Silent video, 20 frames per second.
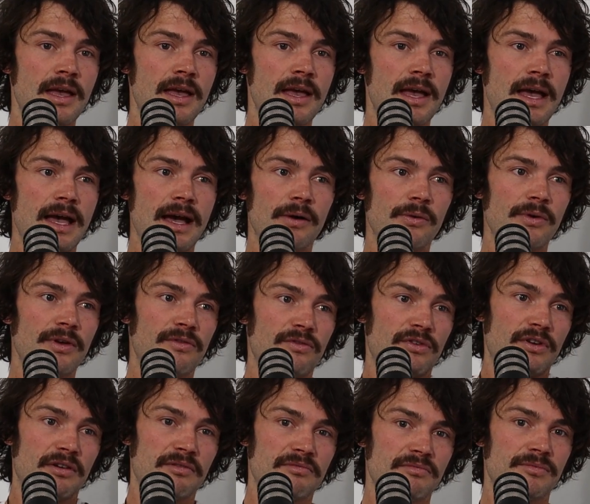
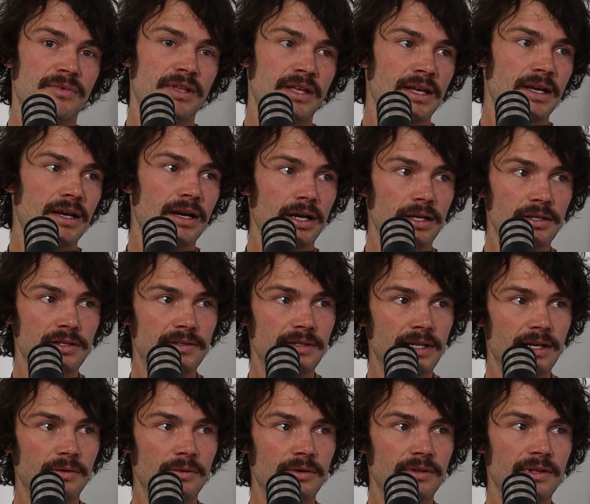However, I just
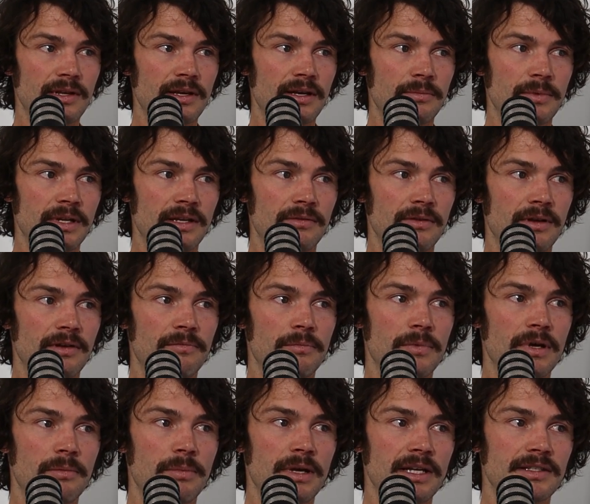dealt with it. I mean, I
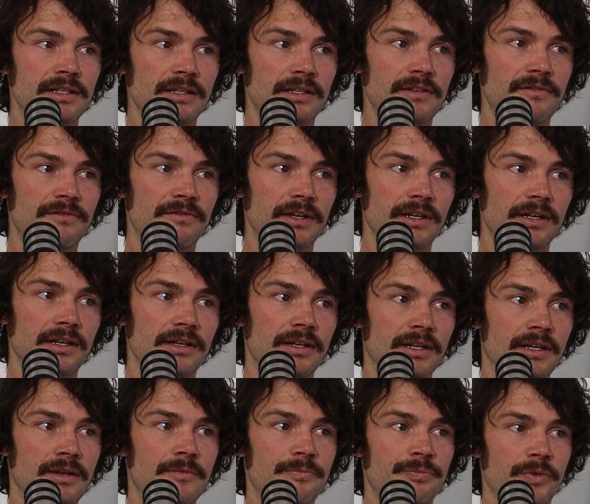basically figured,
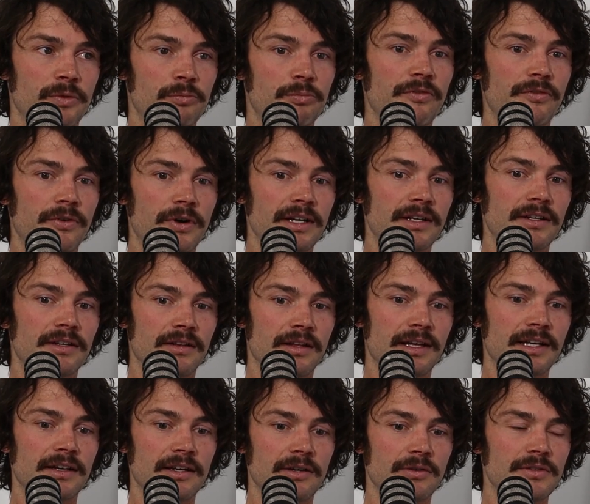provided
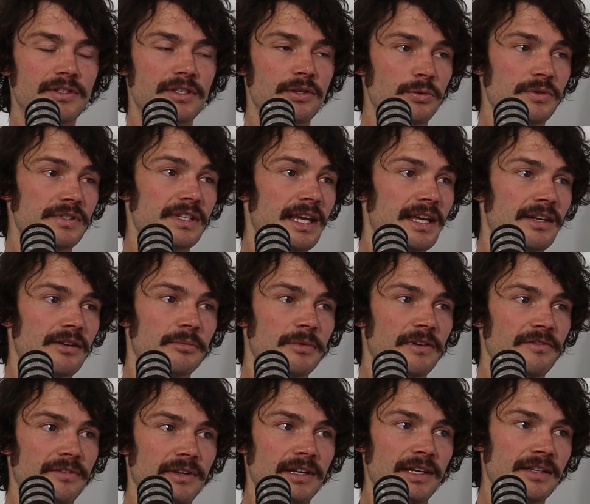like I could still stand on my
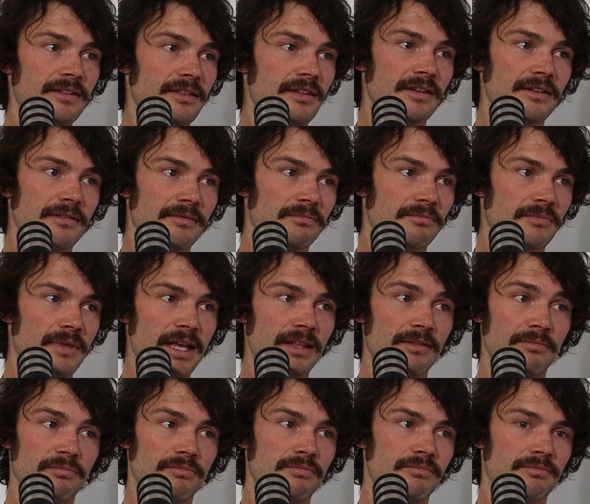feet, and
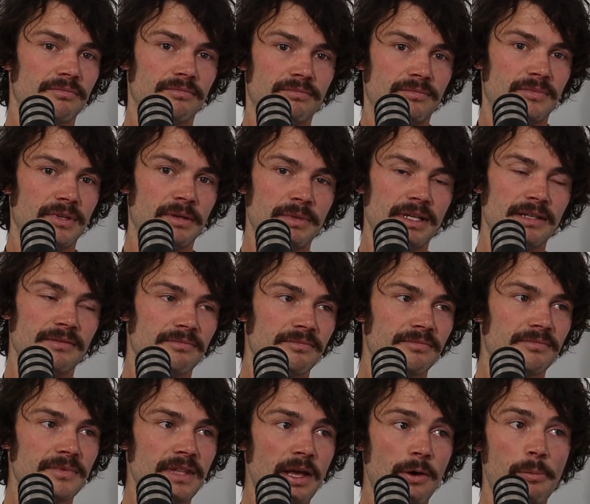I mean,
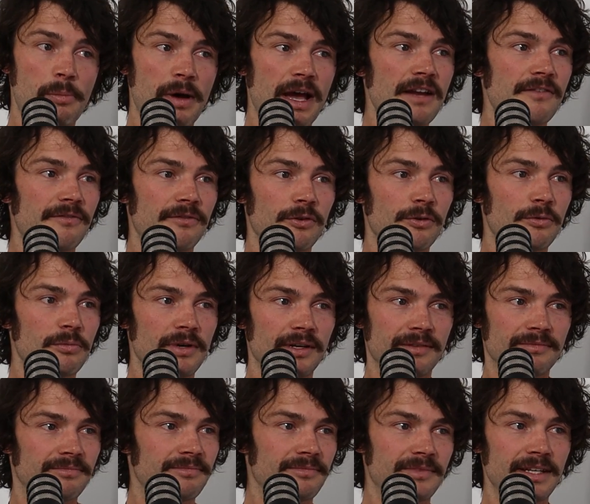they were painful, but
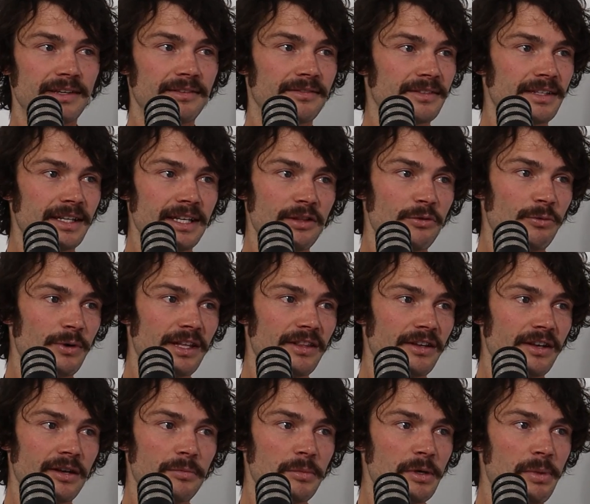yeah, either way they're
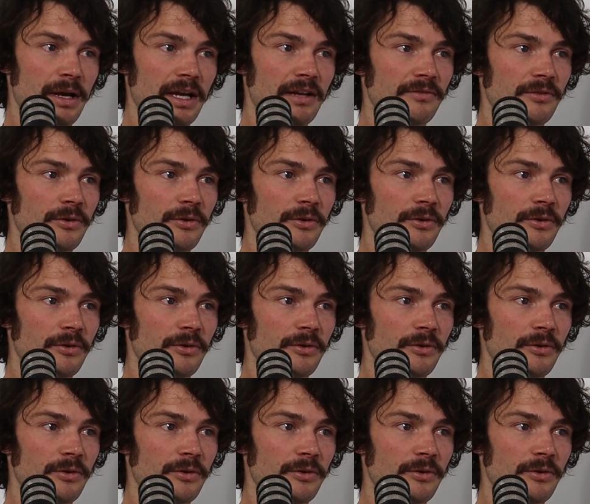going to be painful.